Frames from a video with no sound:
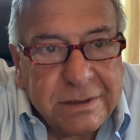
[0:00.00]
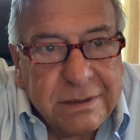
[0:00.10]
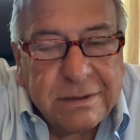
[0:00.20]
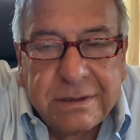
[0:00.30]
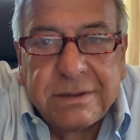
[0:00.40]

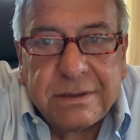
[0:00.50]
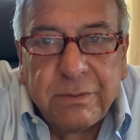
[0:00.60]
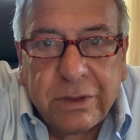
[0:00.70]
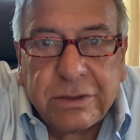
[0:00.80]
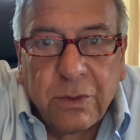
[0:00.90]
this is what
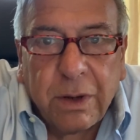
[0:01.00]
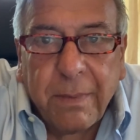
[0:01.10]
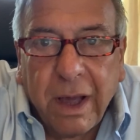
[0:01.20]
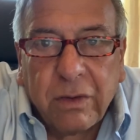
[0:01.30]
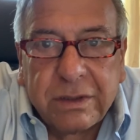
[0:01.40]
it's all
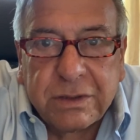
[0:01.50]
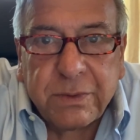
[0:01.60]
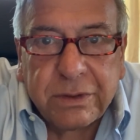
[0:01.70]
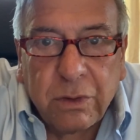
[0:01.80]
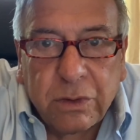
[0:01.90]
about. It's where
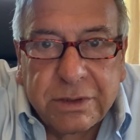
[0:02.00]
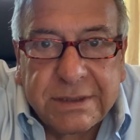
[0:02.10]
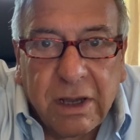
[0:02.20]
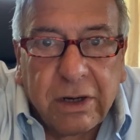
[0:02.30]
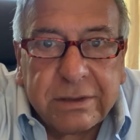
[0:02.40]
it all
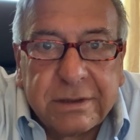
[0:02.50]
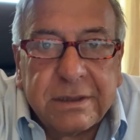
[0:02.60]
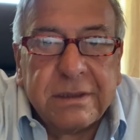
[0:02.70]
started